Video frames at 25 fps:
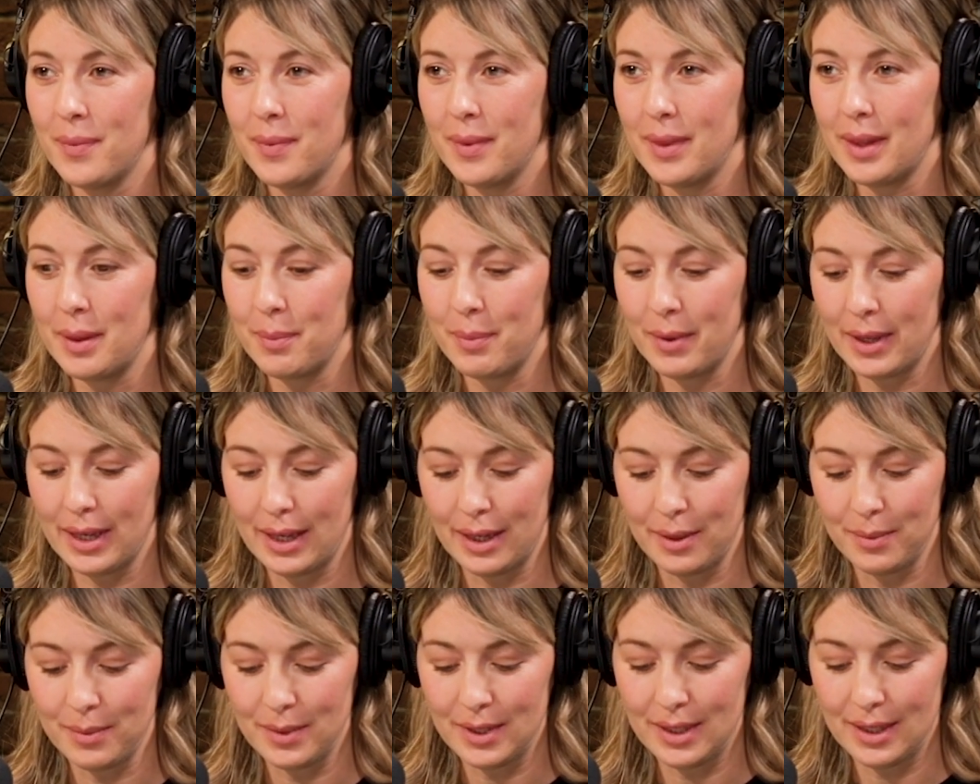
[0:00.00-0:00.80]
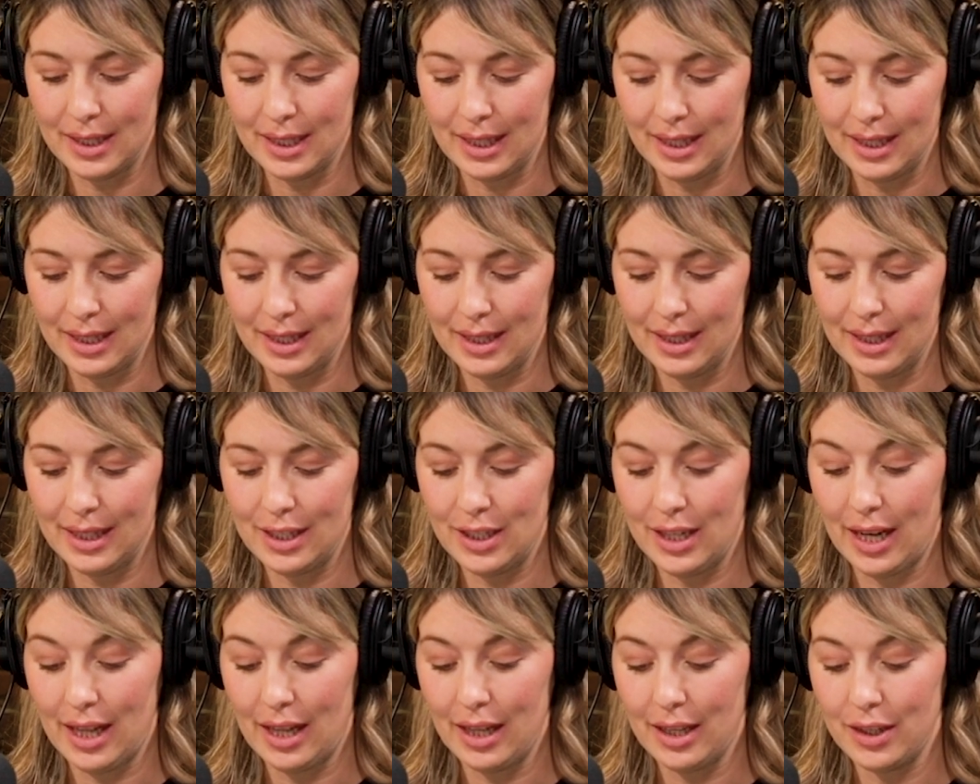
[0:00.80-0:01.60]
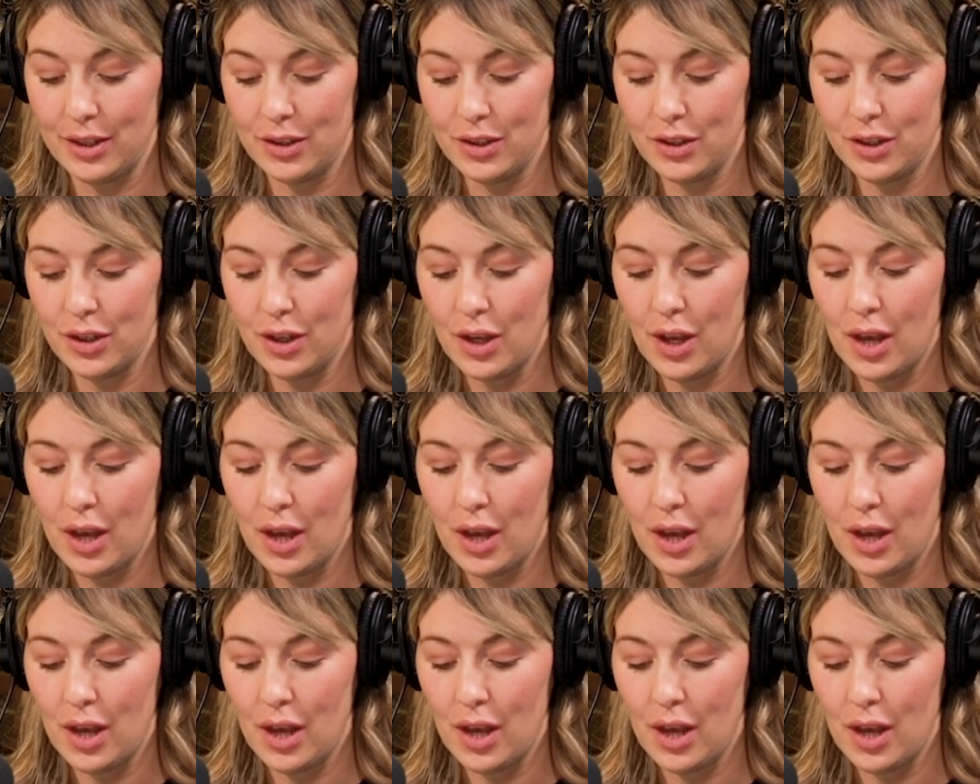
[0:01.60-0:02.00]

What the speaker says: That becomes the challenge.